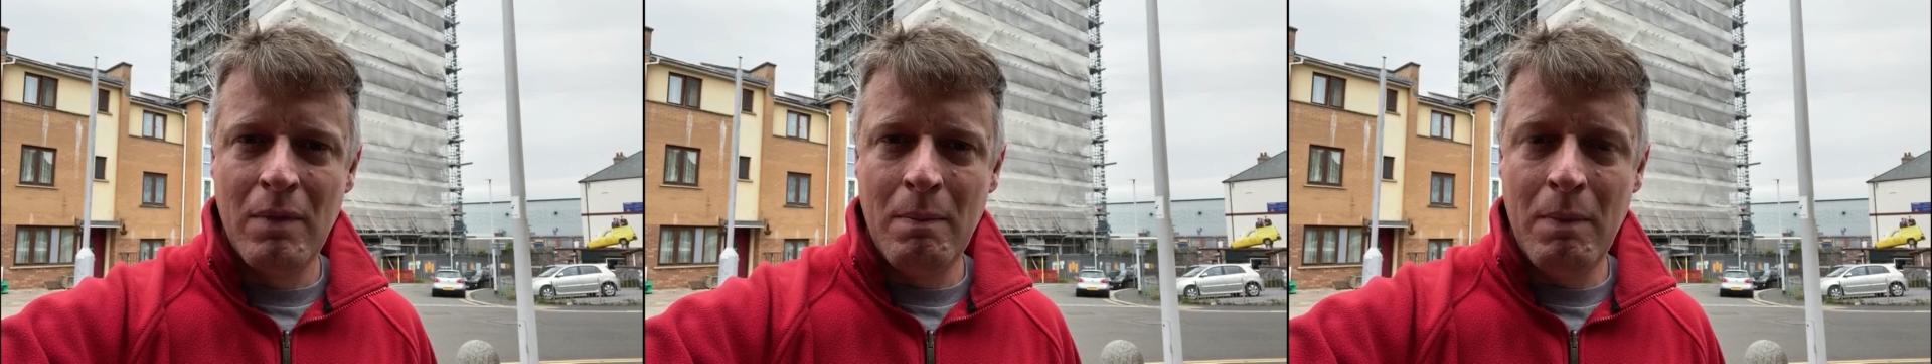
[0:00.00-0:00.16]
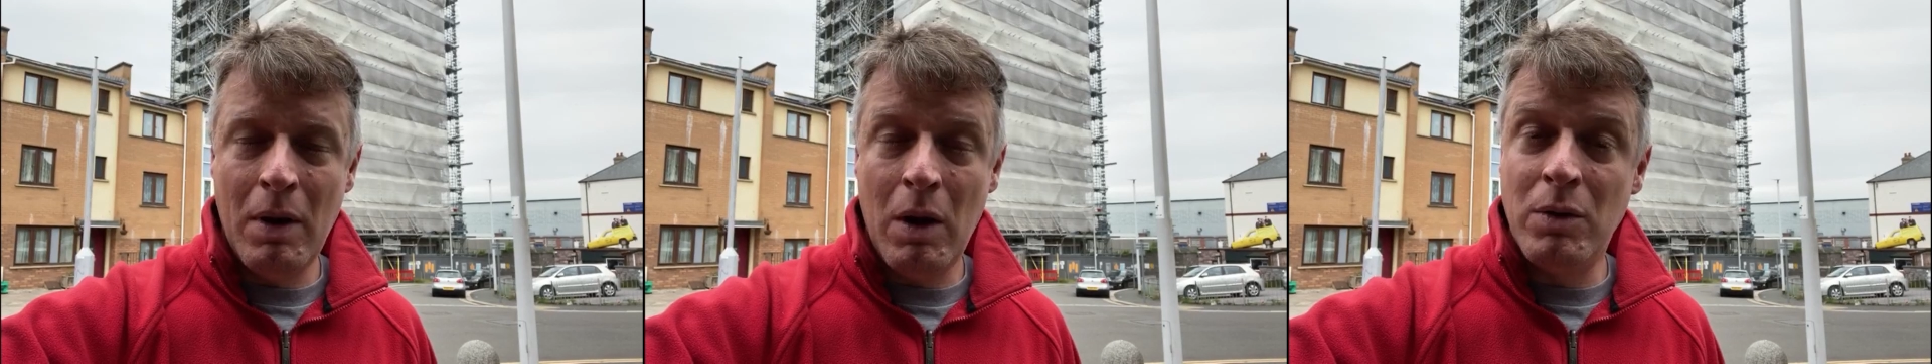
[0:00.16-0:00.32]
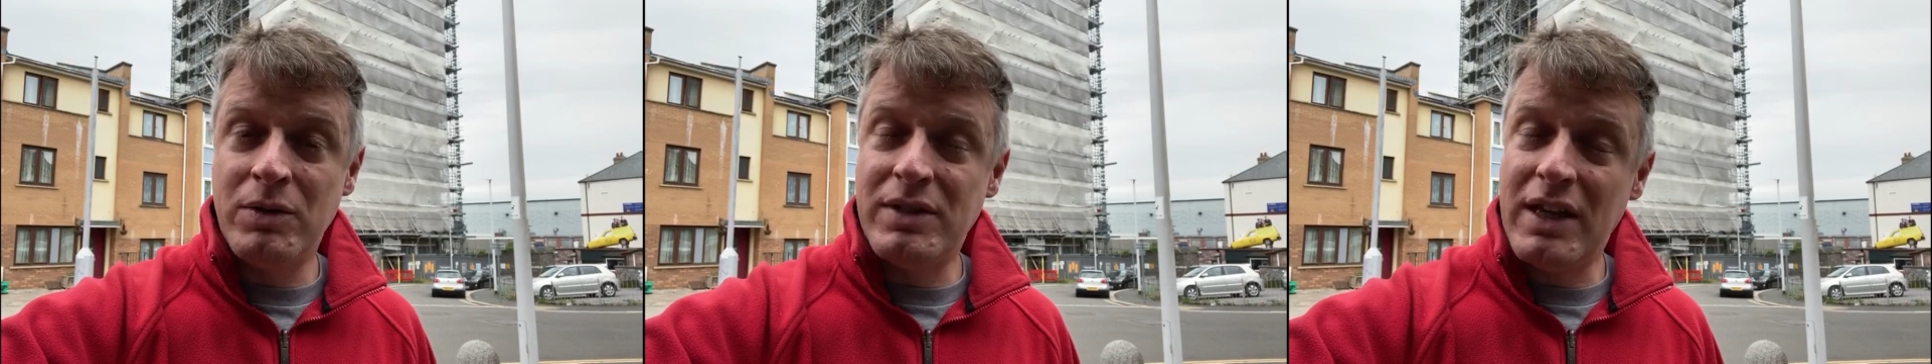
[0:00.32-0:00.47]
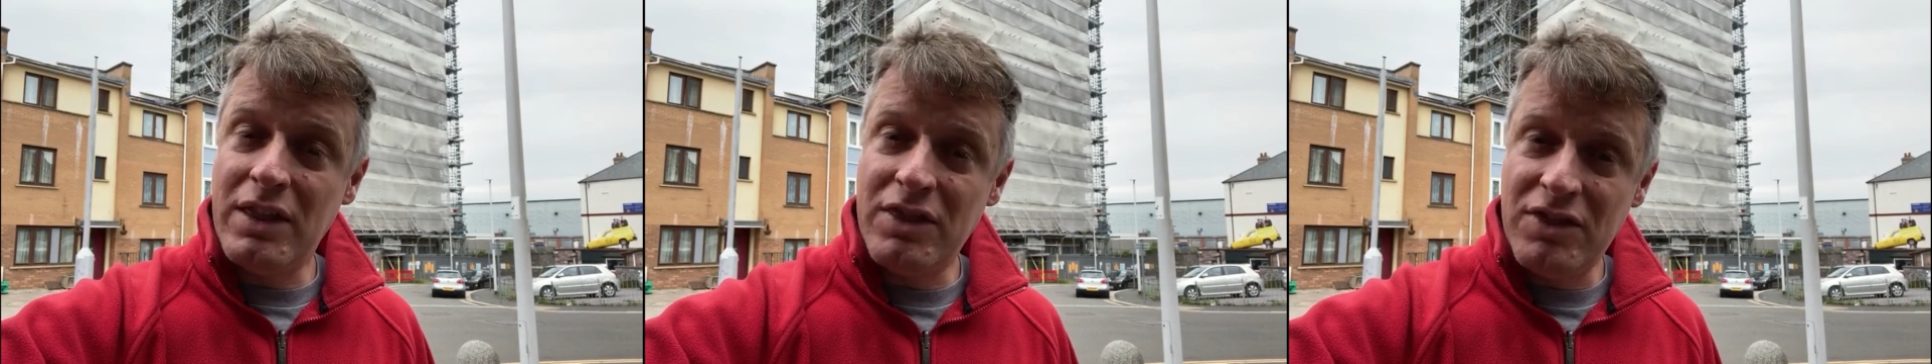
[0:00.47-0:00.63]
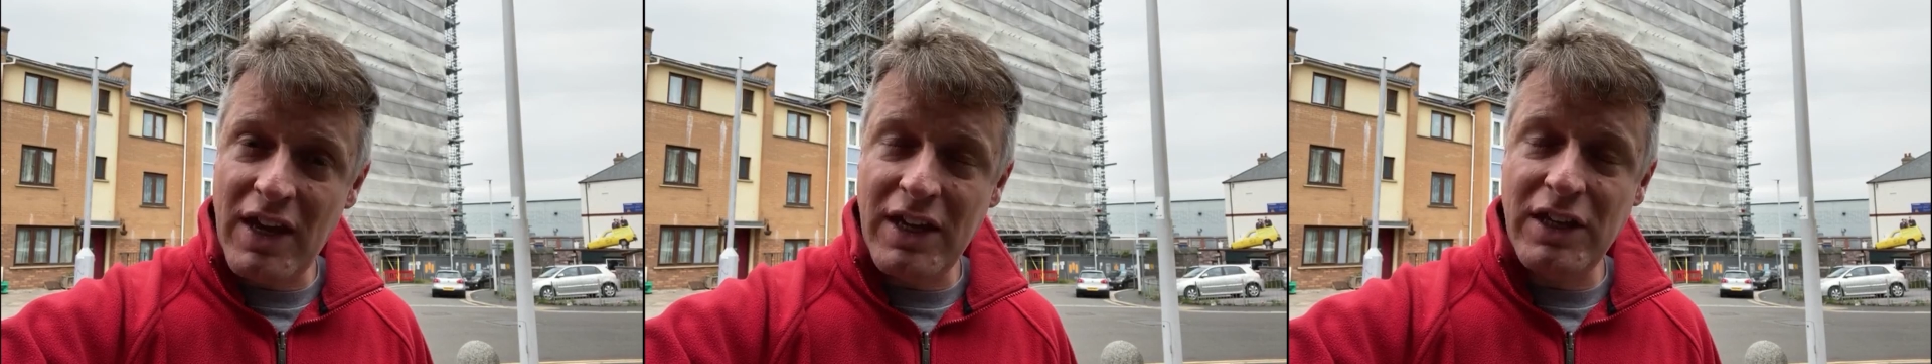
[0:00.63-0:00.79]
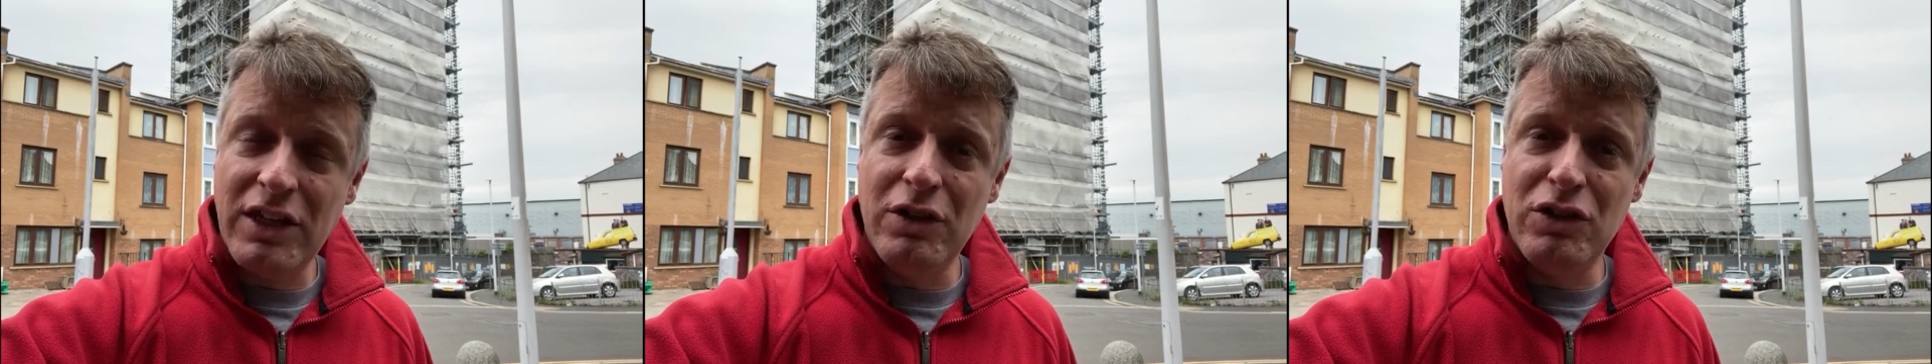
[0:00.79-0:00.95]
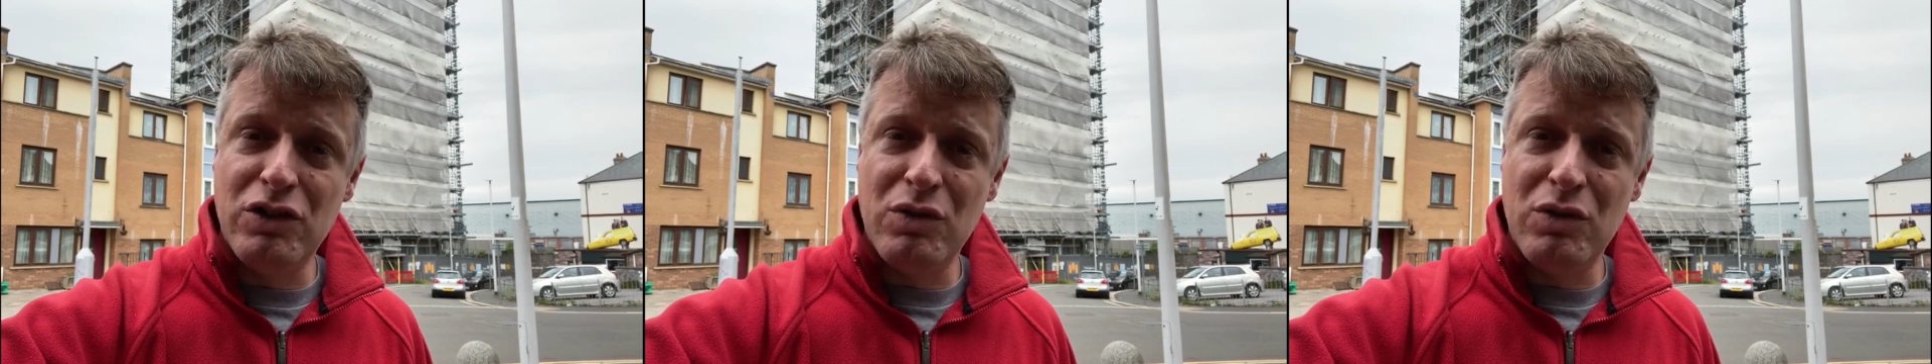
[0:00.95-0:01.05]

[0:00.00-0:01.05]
but I want to say thank you